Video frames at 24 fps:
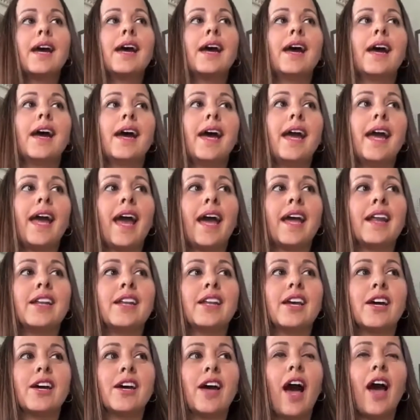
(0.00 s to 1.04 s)
And
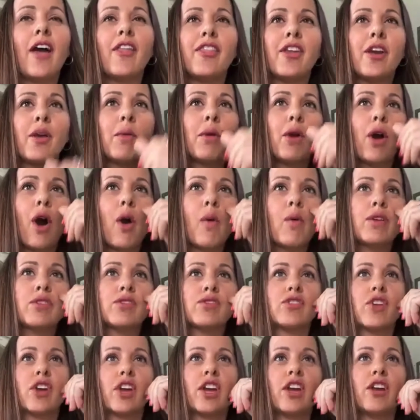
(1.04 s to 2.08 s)
I think we're always
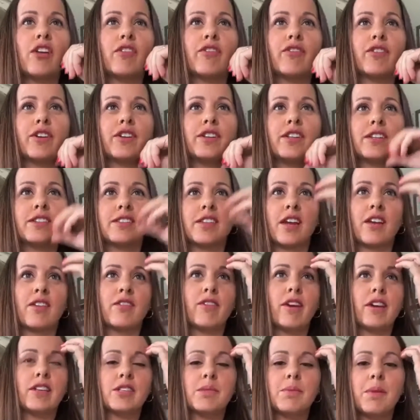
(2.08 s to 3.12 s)
looking for this like
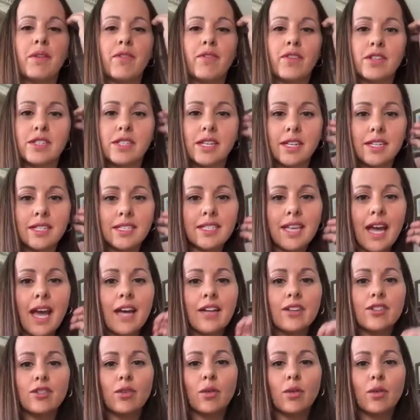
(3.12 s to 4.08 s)
recipe for success,